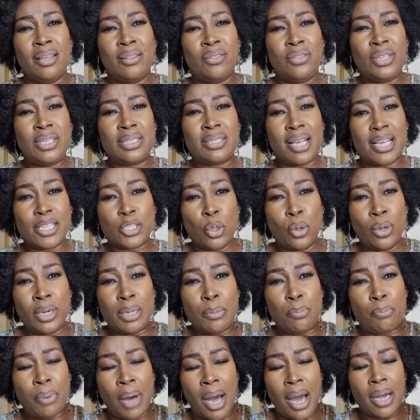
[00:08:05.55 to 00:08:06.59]
This has
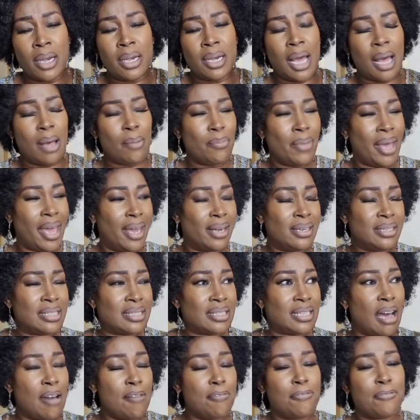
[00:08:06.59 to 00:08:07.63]
olibanum and
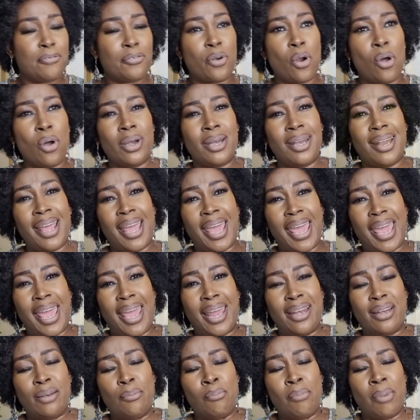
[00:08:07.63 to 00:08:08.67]
saffron
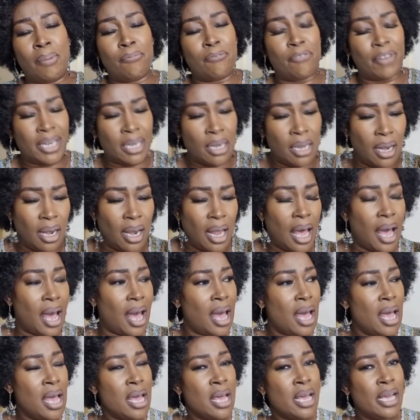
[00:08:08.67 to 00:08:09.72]
and vanilla.